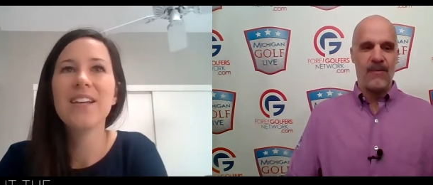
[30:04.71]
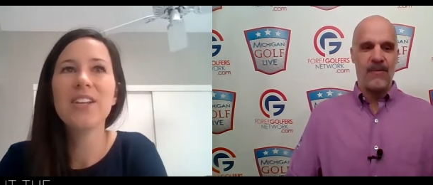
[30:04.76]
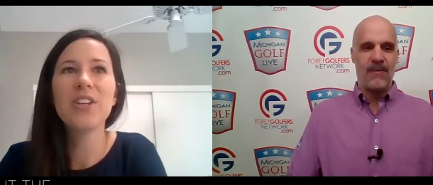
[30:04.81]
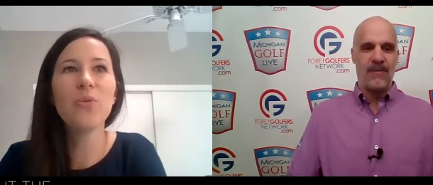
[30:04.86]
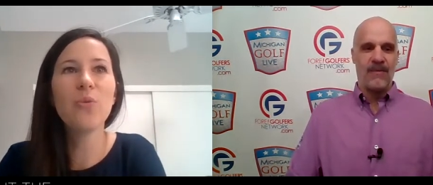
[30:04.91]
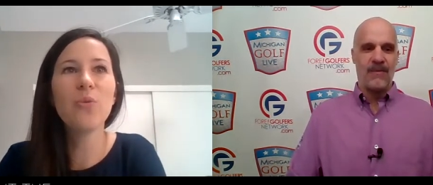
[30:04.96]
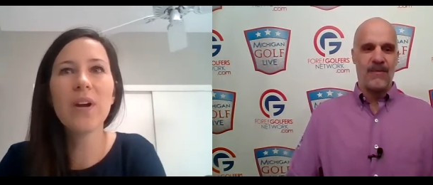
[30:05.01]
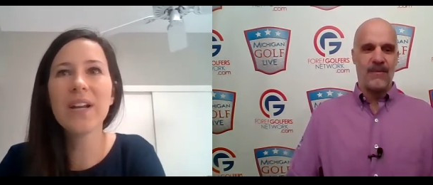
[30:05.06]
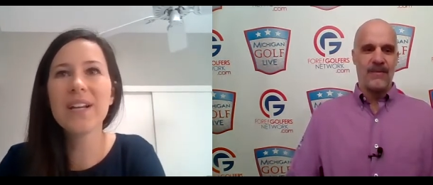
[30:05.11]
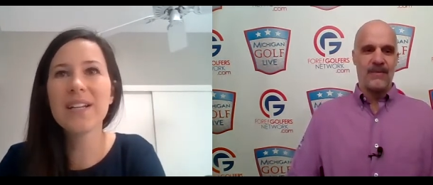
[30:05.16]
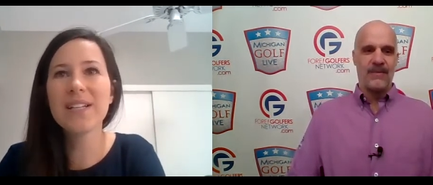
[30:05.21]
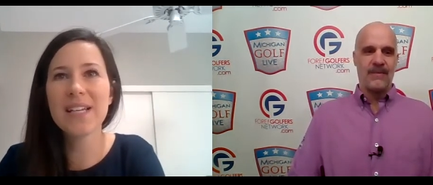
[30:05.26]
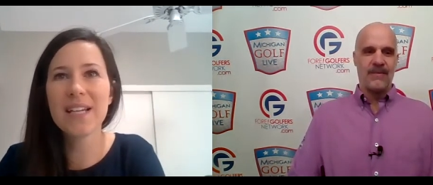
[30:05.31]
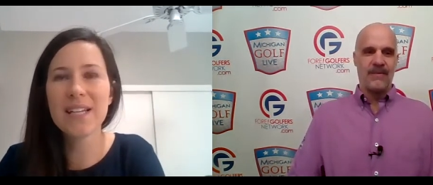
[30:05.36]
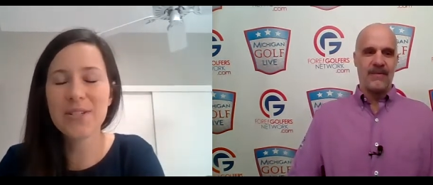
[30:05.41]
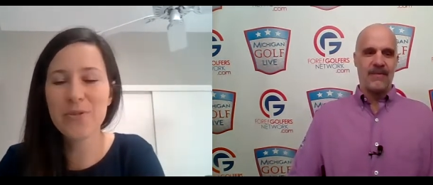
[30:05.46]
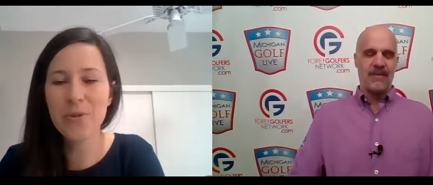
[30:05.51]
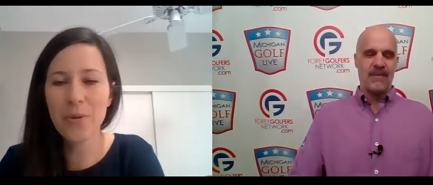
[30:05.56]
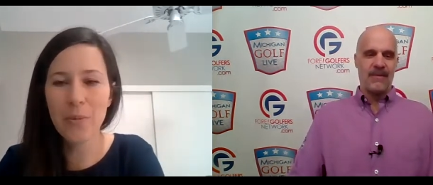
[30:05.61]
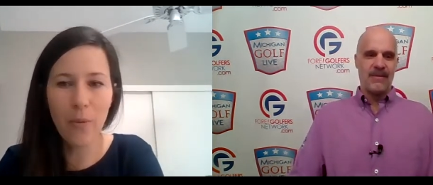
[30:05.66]
Speaker 1: you wanted to
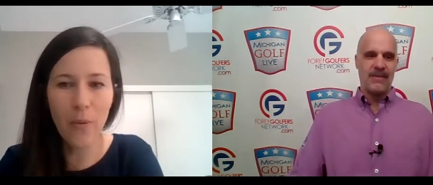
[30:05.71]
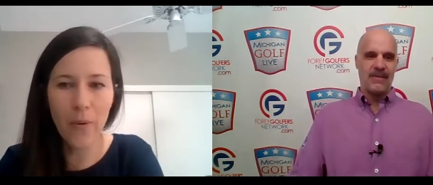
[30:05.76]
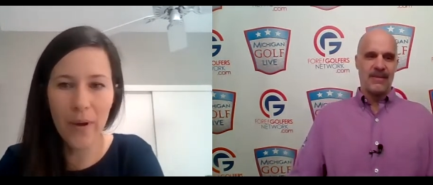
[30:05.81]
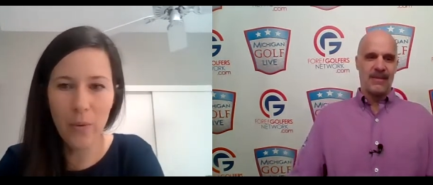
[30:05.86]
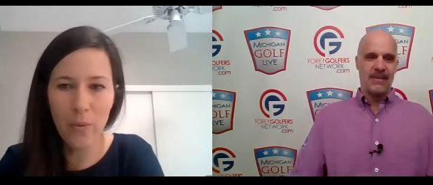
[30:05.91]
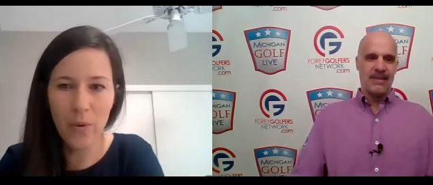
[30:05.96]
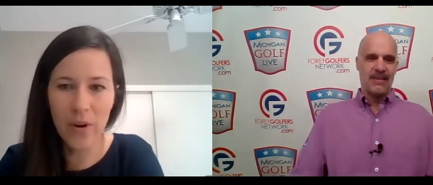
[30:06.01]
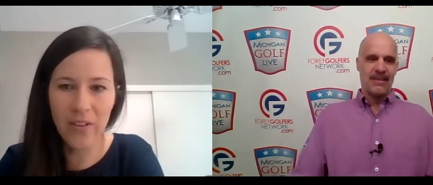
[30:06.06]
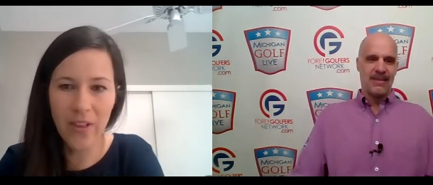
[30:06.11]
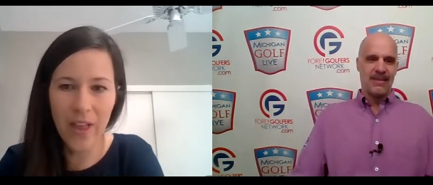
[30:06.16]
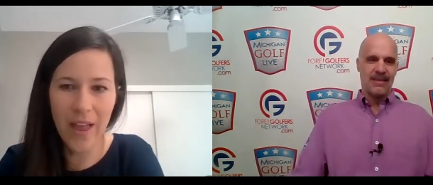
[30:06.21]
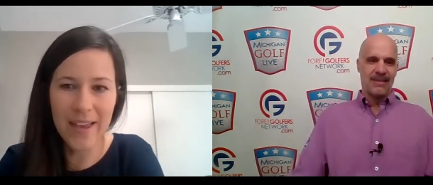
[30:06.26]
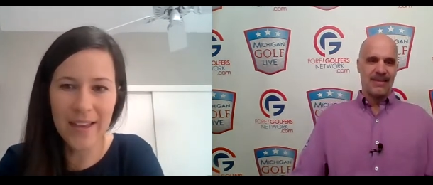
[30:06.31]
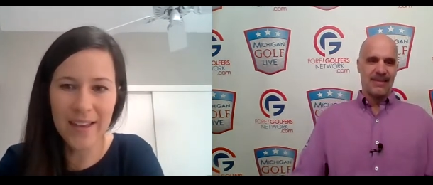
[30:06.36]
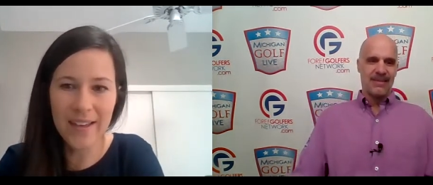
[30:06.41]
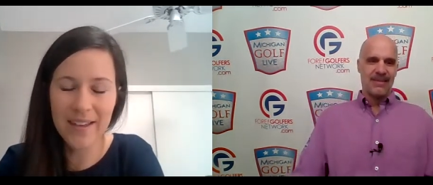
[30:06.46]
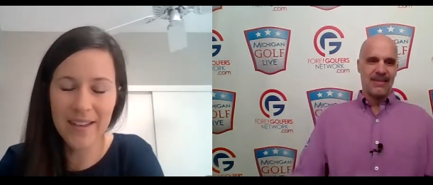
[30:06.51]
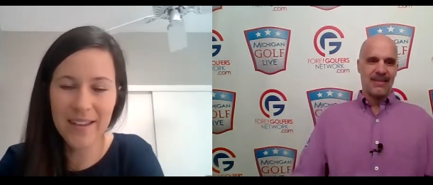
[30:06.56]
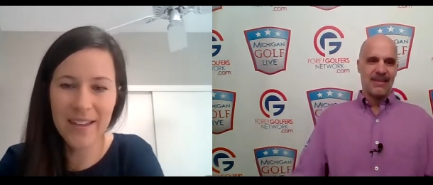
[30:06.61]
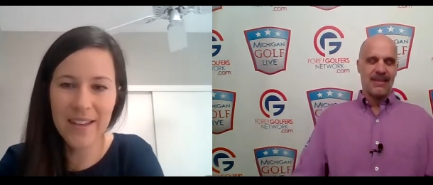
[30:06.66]
get to a point where
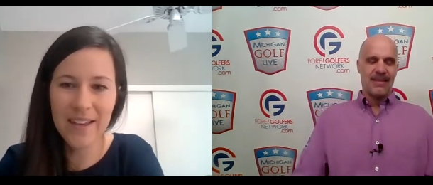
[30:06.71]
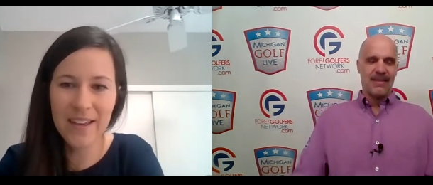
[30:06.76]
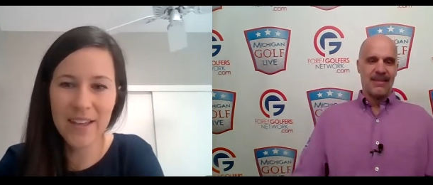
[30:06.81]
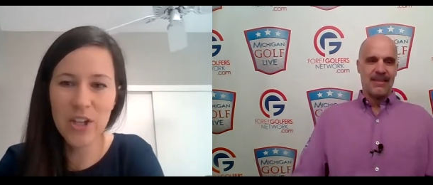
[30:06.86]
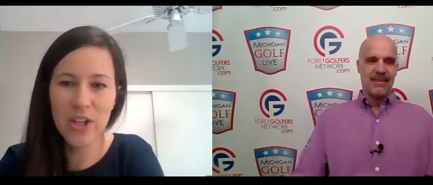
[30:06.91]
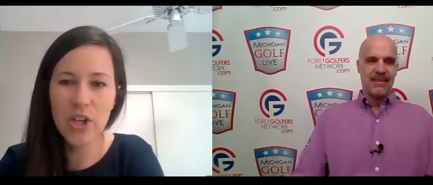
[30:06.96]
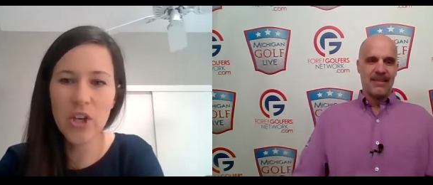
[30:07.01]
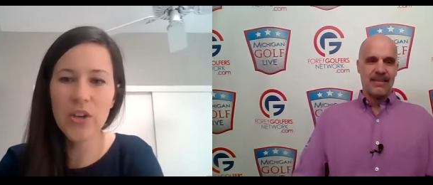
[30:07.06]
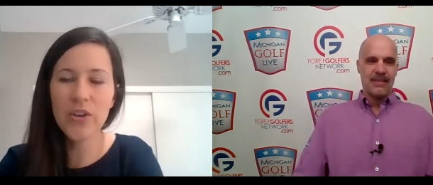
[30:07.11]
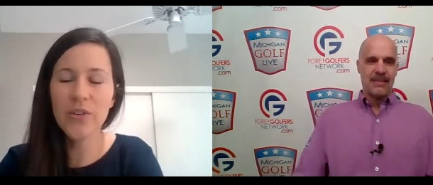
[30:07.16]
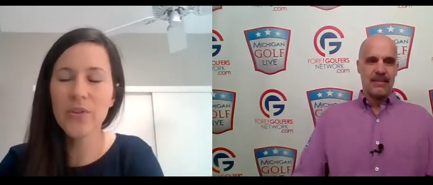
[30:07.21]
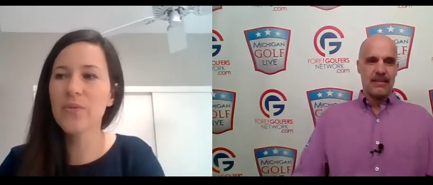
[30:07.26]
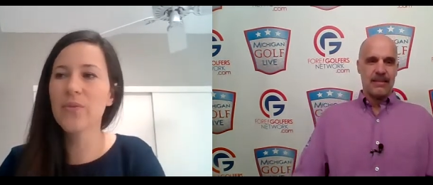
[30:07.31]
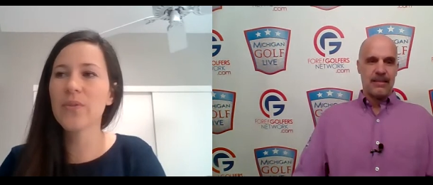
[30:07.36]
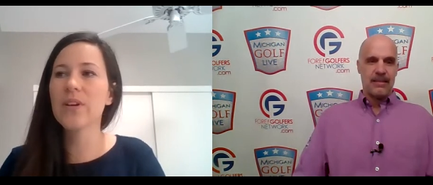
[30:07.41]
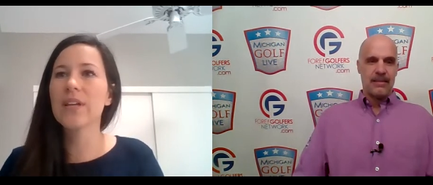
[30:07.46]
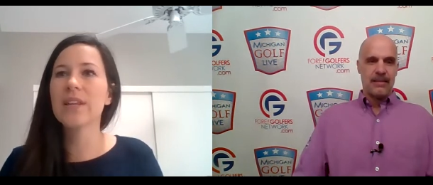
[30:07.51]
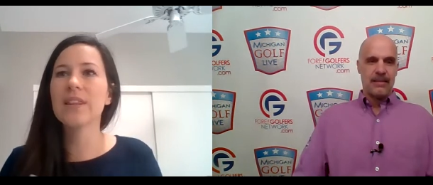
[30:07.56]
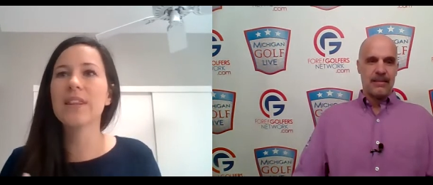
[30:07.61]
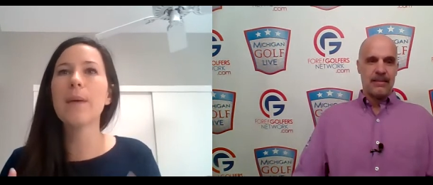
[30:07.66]
like, it, it,
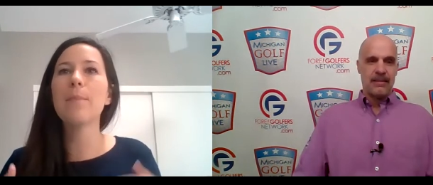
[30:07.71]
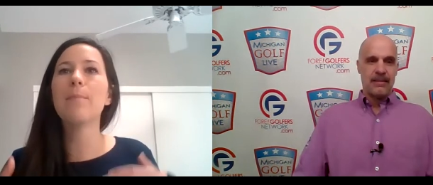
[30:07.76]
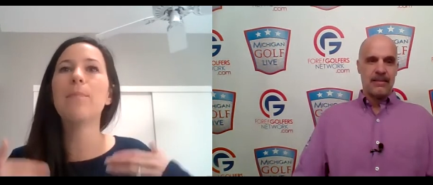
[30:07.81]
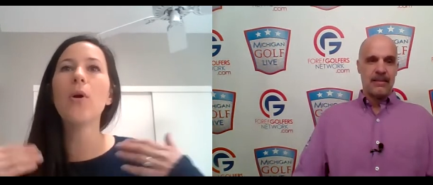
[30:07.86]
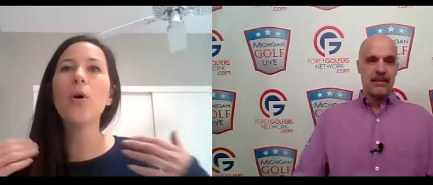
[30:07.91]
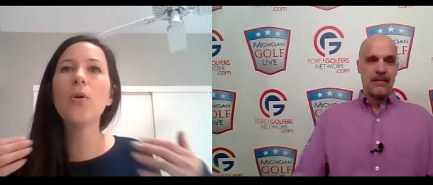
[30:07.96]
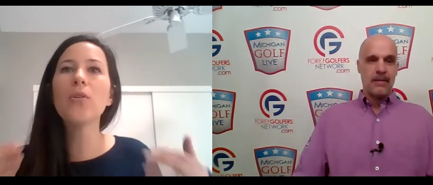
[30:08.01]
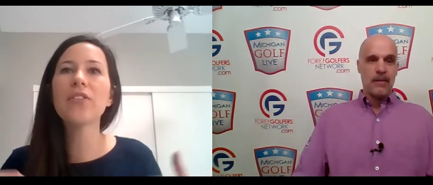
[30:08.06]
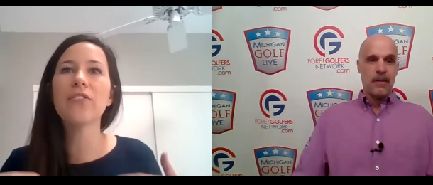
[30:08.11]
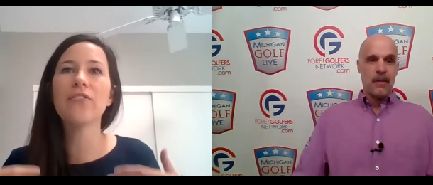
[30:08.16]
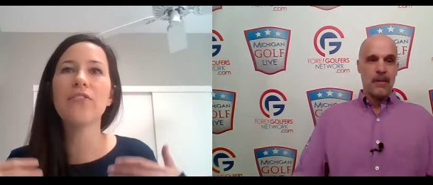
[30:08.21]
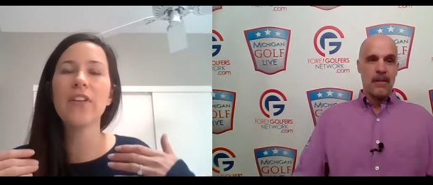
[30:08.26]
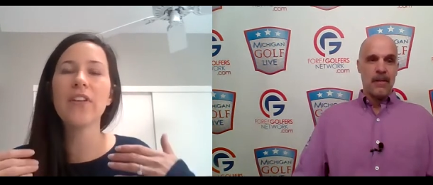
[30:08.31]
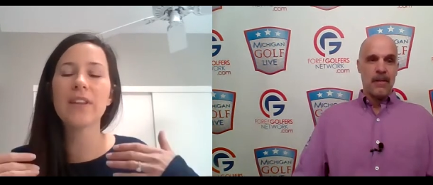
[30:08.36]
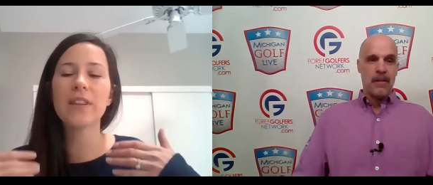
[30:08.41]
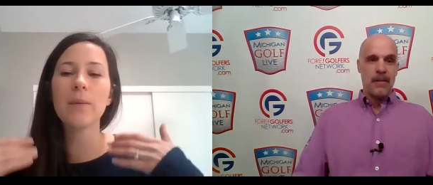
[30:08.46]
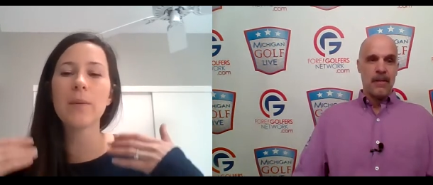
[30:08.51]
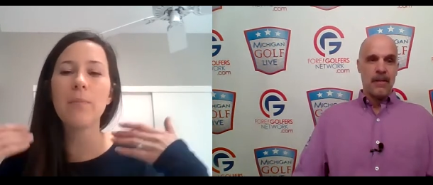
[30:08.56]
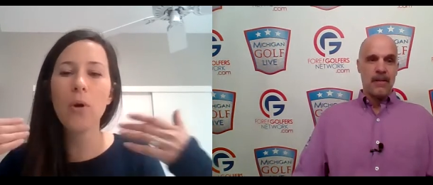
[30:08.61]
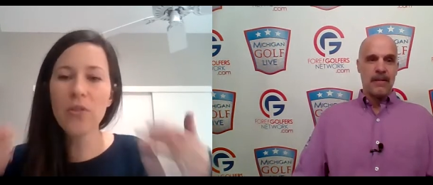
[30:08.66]
they both, it
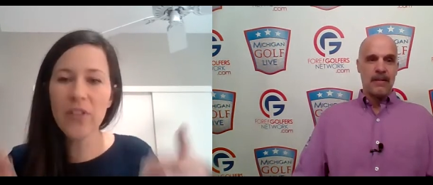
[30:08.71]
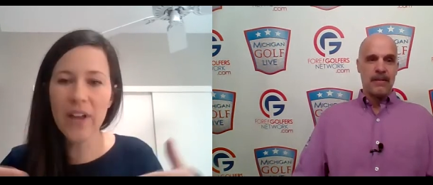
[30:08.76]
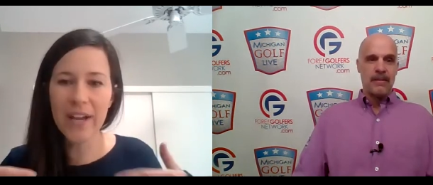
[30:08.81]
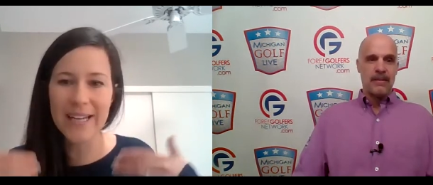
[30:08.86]
felt like they both